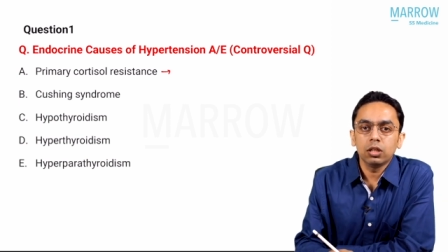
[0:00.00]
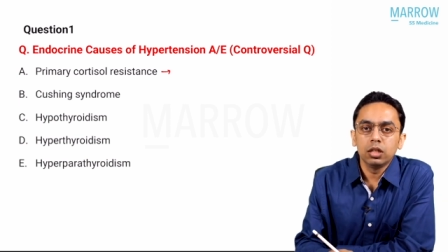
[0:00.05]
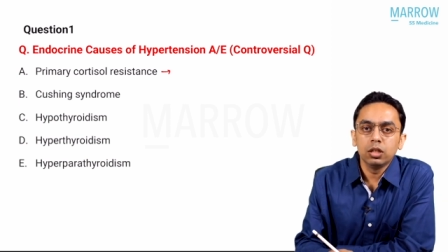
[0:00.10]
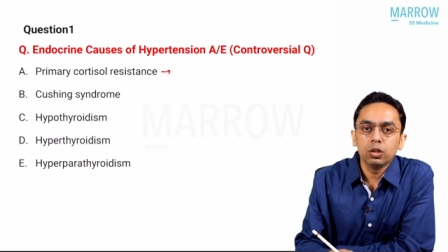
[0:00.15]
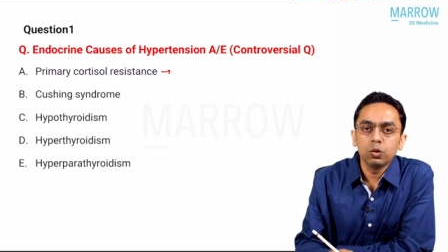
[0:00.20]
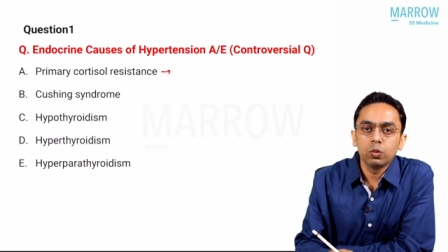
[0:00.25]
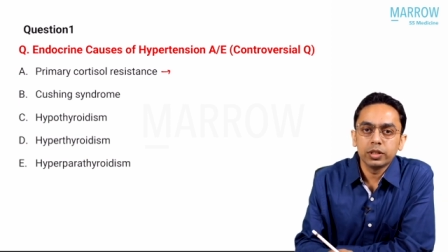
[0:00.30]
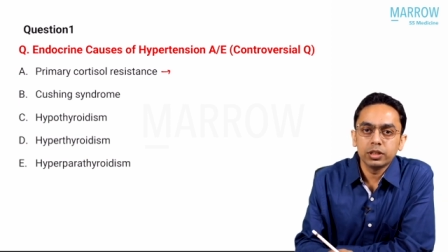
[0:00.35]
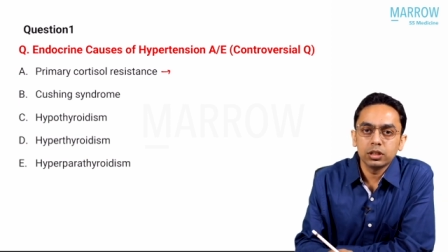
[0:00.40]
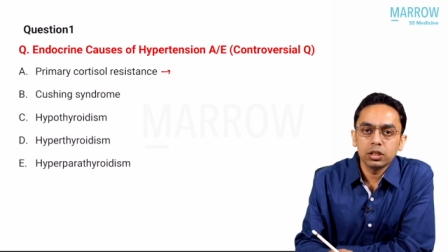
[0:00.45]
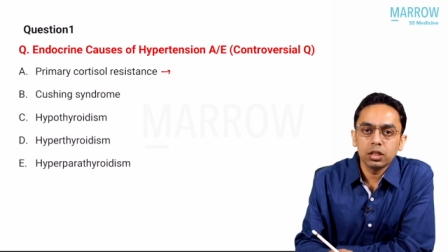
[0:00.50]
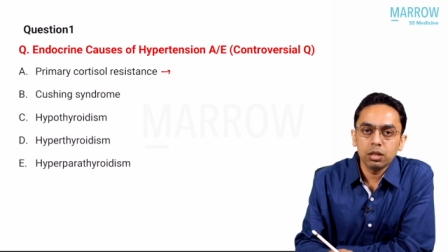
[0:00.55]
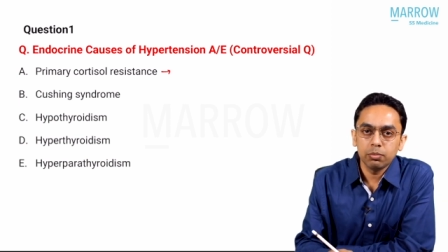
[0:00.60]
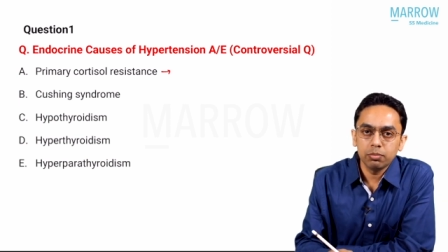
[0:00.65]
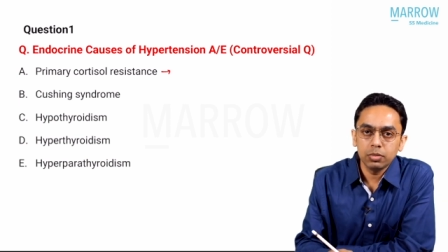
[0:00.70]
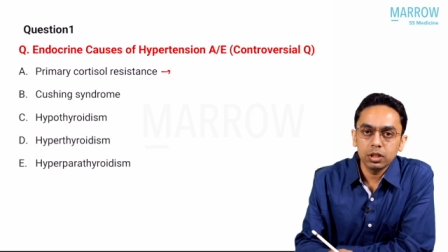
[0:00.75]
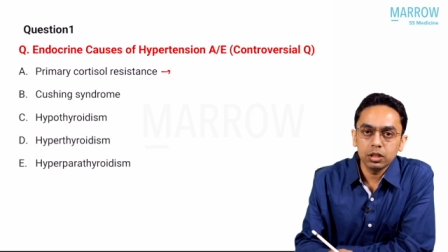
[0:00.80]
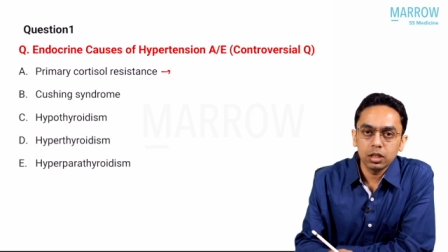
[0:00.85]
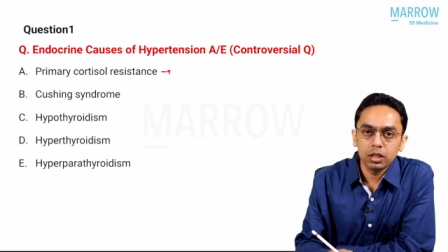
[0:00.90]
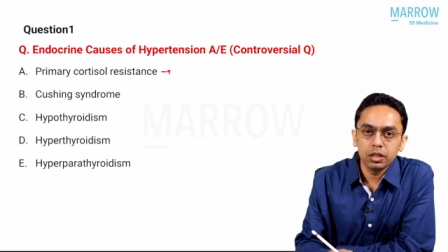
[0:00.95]
in question
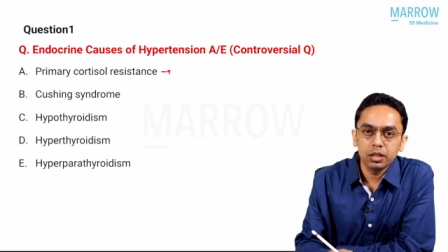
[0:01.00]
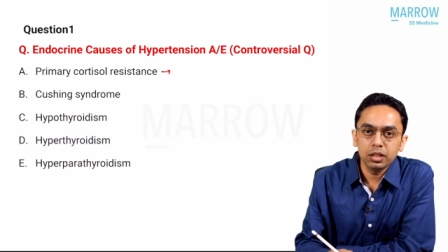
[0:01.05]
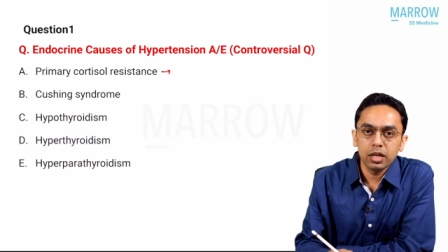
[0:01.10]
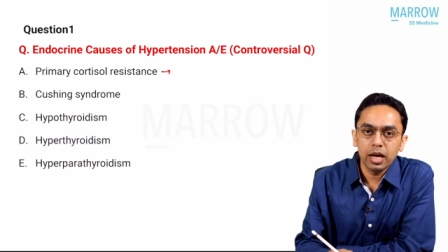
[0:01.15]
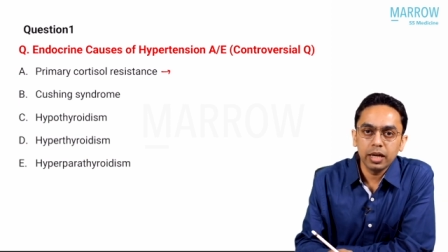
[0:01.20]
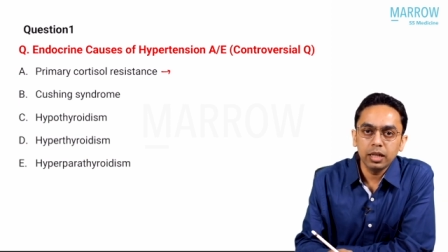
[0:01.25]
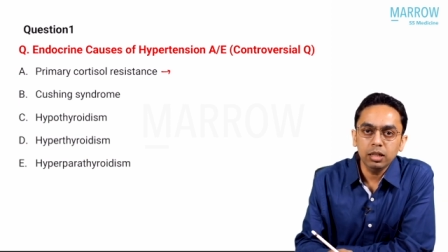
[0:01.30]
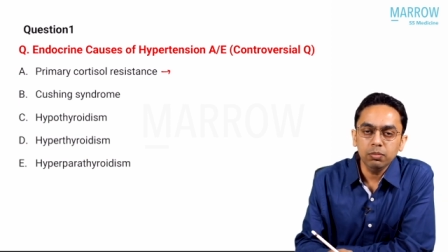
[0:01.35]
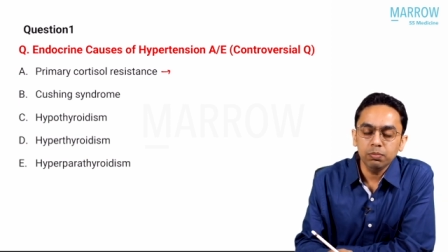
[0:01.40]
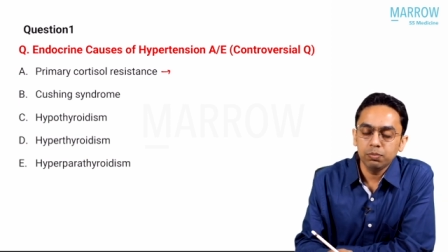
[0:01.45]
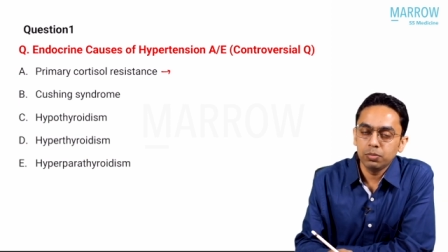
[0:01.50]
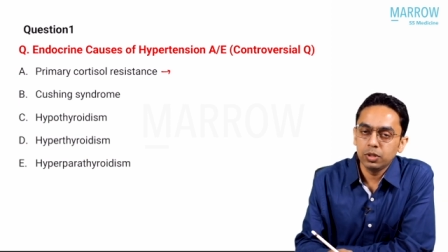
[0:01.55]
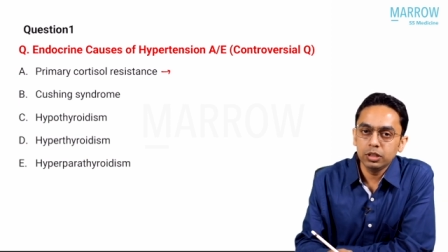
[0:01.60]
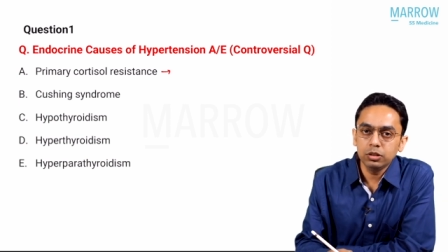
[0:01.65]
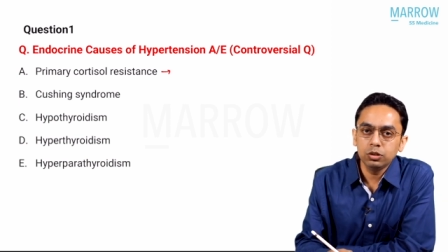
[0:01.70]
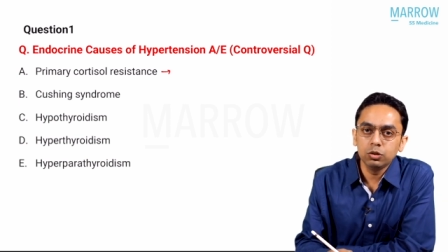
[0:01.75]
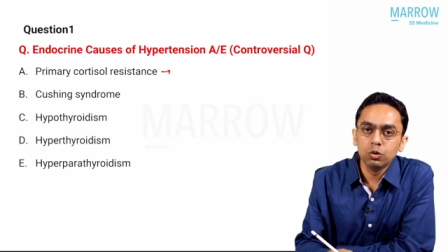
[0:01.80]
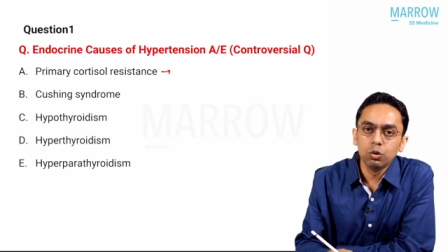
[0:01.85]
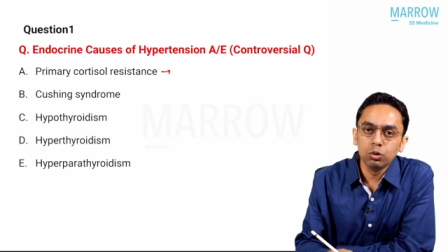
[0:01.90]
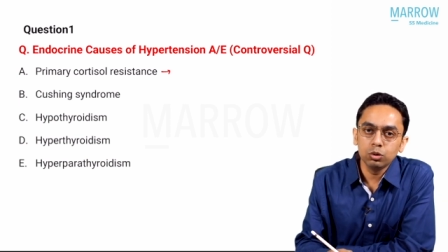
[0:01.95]
number 39.
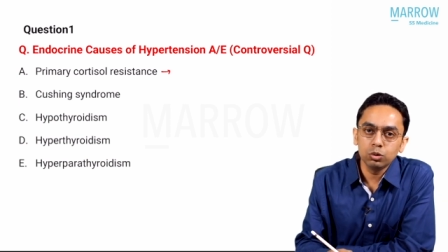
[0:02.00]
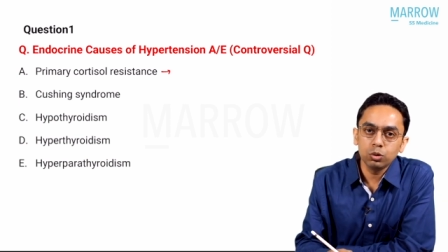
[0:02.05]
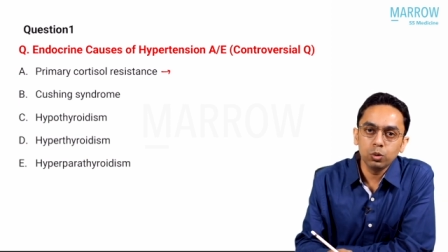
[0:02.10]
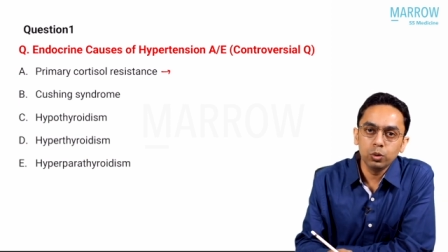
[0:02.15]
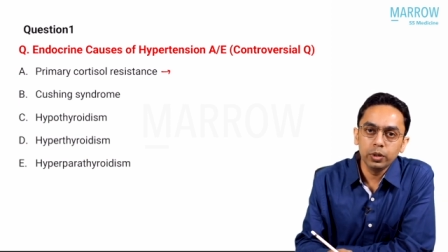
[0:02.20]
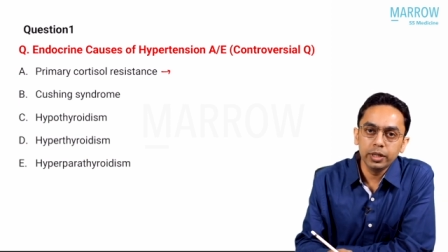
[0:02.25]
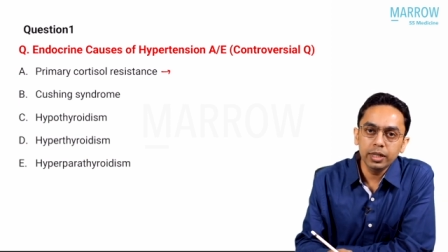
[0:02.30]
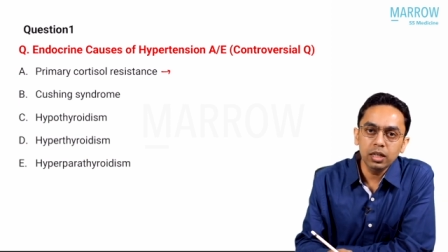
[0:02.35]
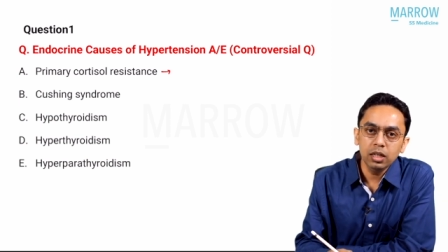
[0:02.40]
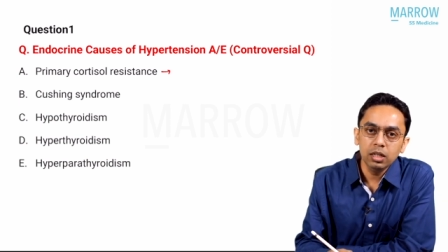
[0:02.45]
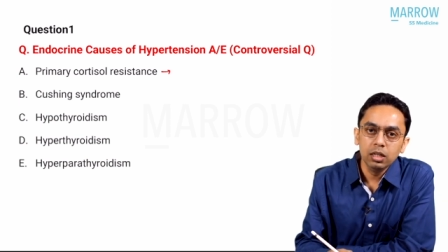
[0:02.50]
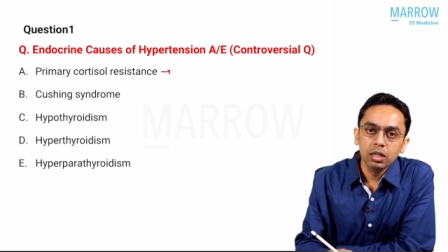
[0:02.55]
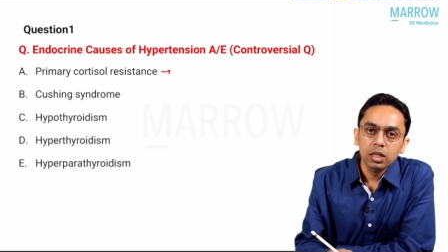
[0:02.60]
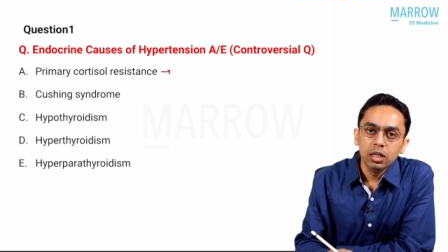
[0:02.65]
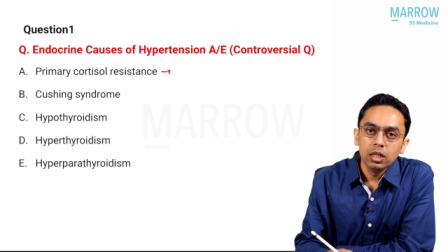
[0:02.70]
Please go through it.